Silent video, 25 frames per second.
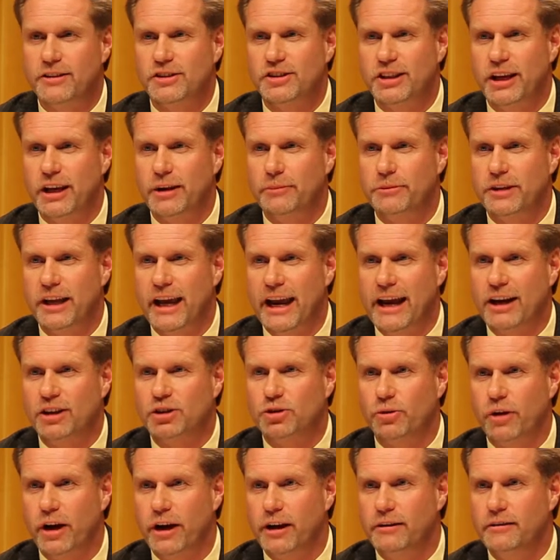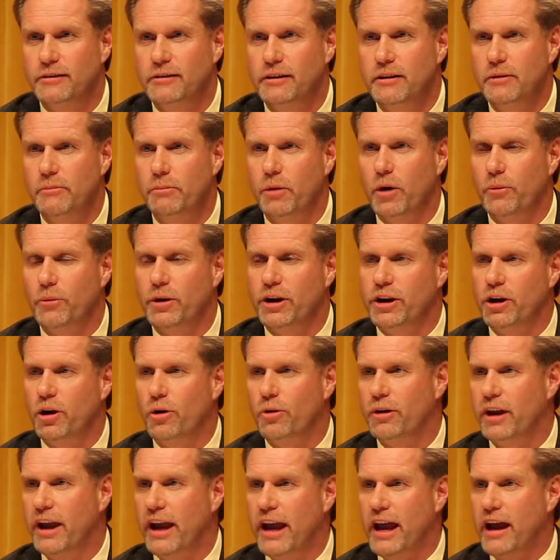the same tax rate, but we
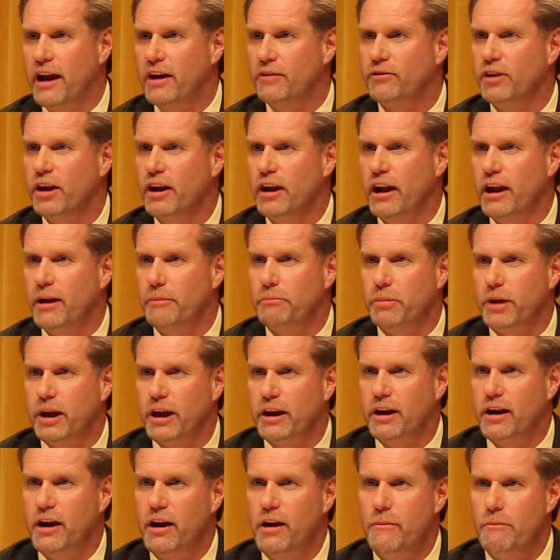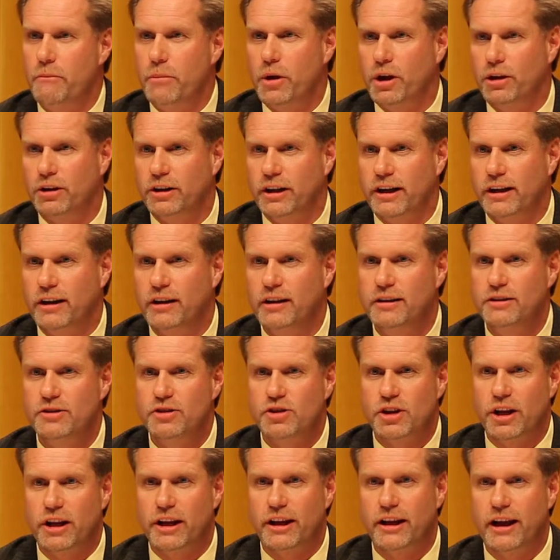don't have a big building
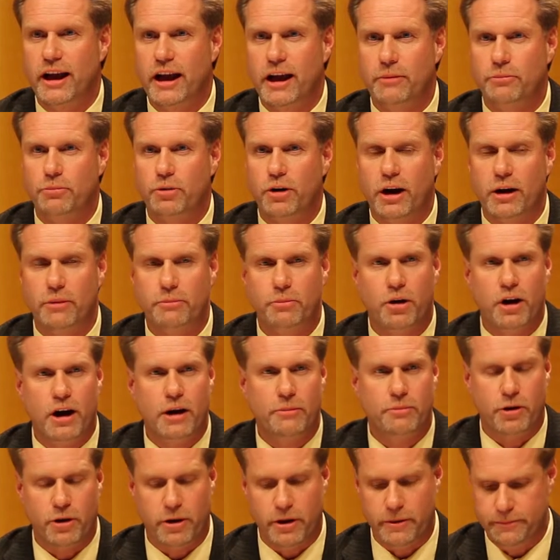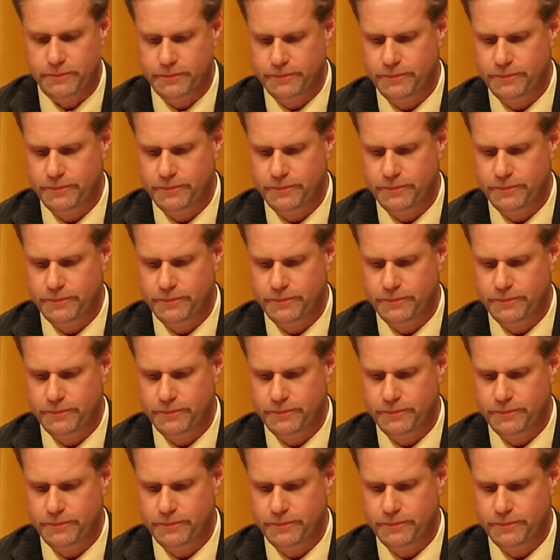sitting on private property.